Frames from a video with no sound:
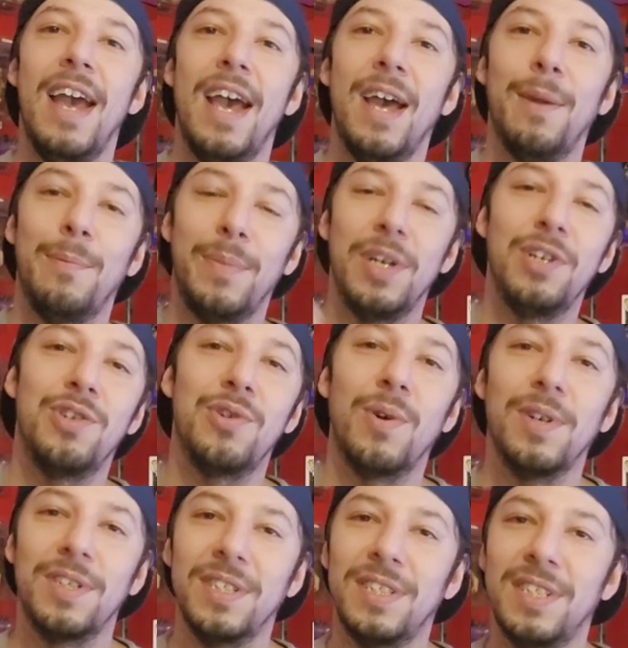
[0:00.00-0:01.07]
And be
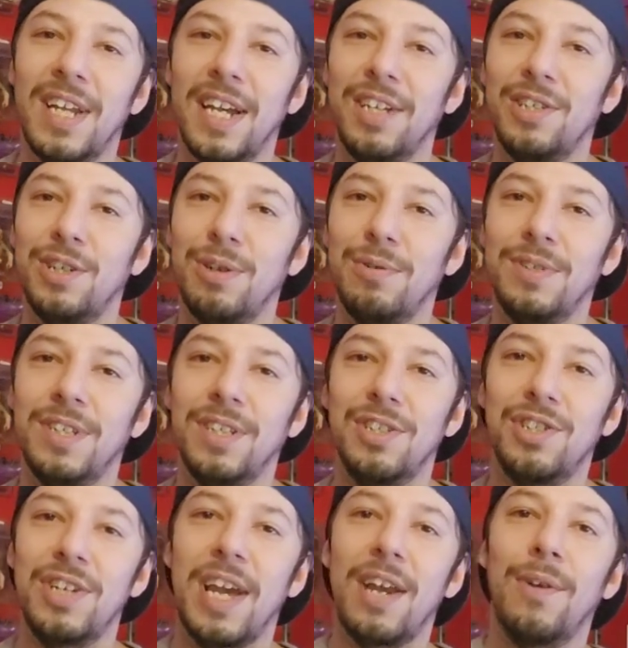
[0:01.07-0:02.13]
sure to stay tuned to the
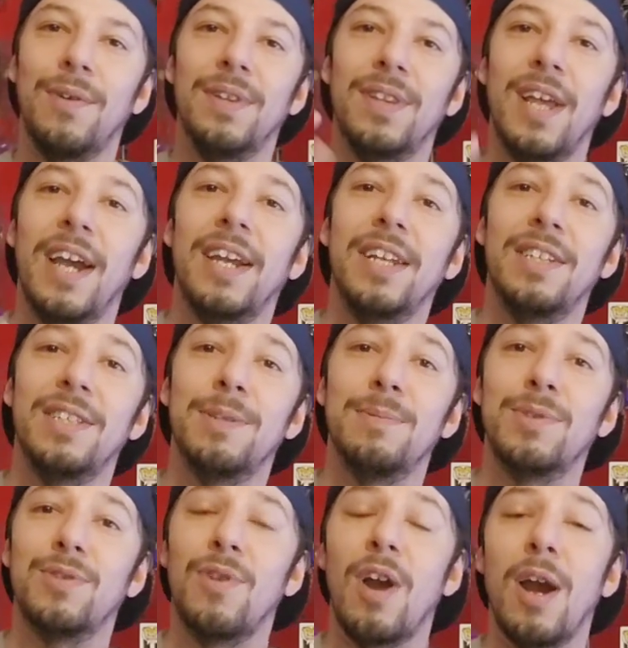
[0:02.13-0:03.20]
channel and like and
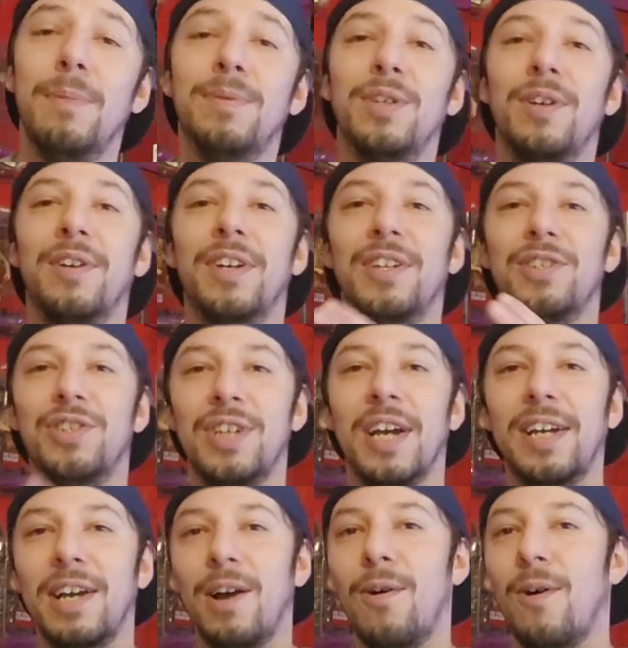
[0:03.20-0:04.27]
subscribe so you can
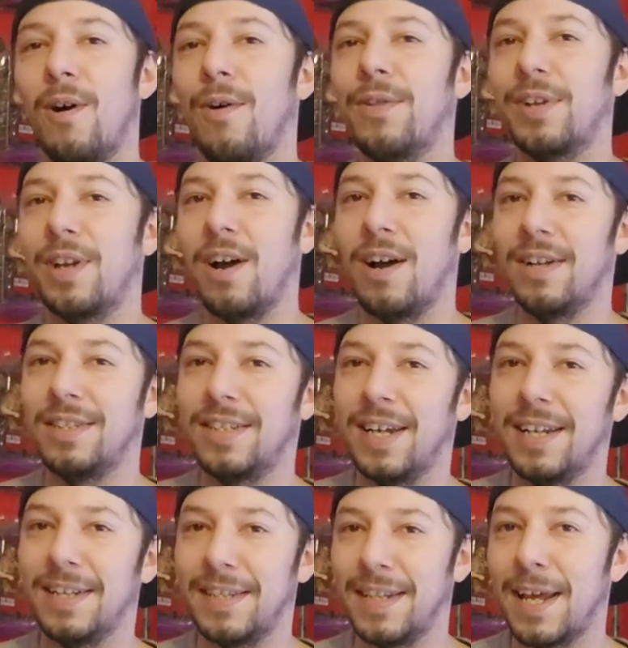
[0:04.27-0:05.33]
check out all the
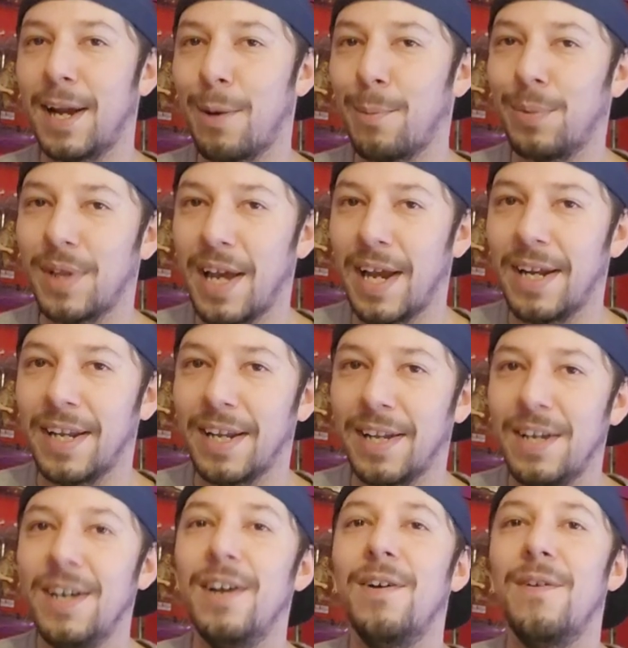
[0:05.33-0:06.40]
content that I'm planning
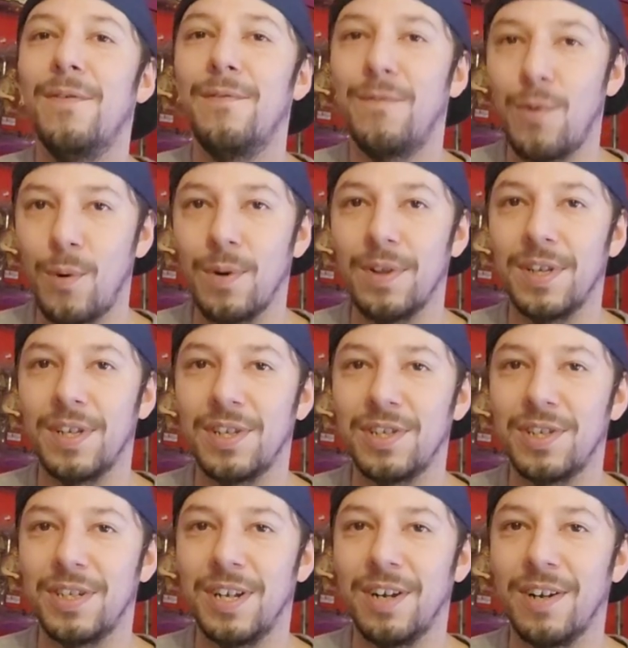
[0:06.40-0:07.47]
for
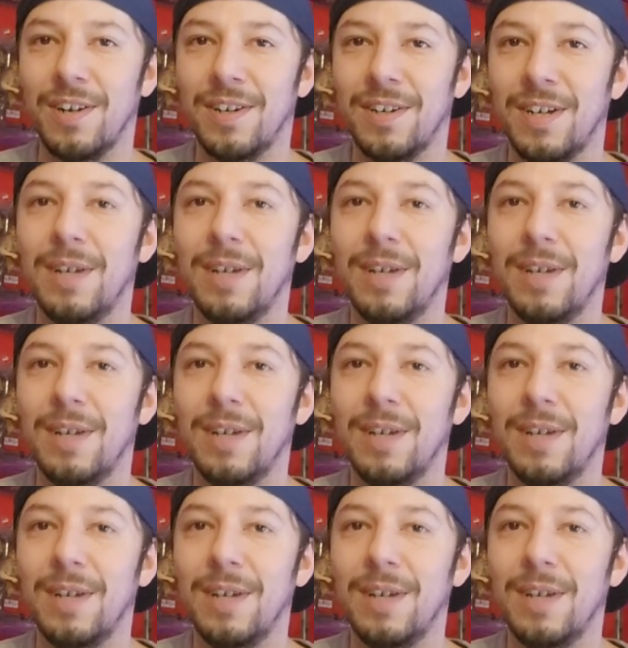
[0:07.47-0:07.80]
this year.